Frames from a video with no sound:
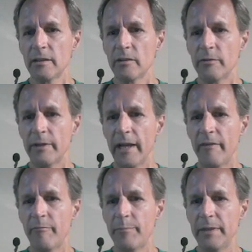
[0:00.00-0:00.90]
we
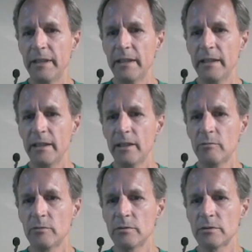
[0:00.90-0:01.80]
have b
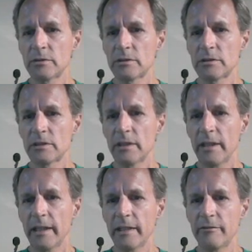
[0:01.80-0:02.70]
equals
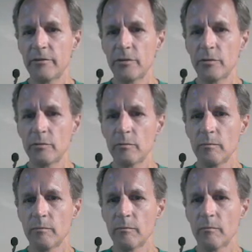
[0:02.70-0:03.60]
negative 2.
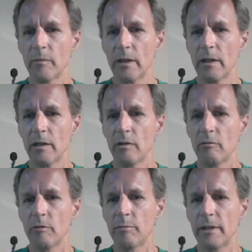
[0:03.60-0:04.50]

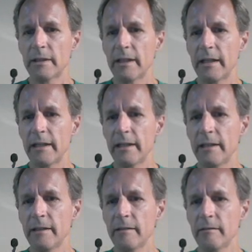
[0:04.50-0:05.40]
We'll plug that
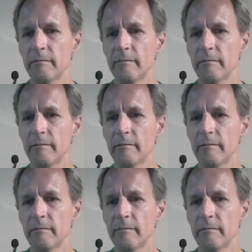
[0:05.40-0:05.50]
in.